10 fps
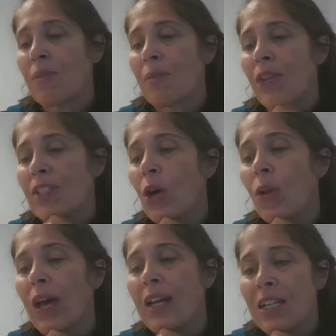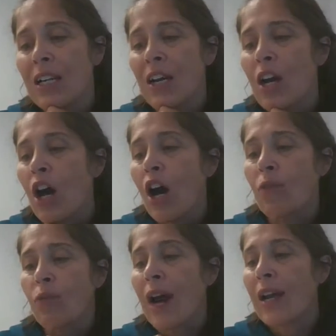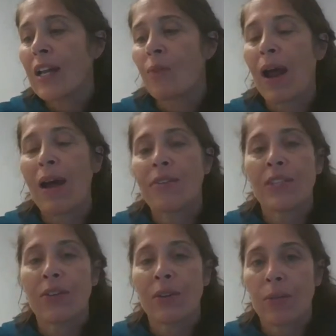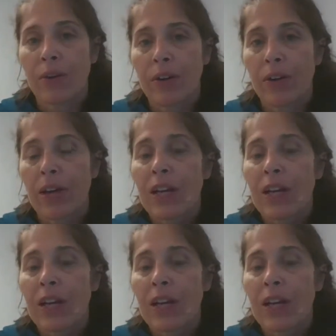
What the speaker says: But this whole idea of riding a raft down the river,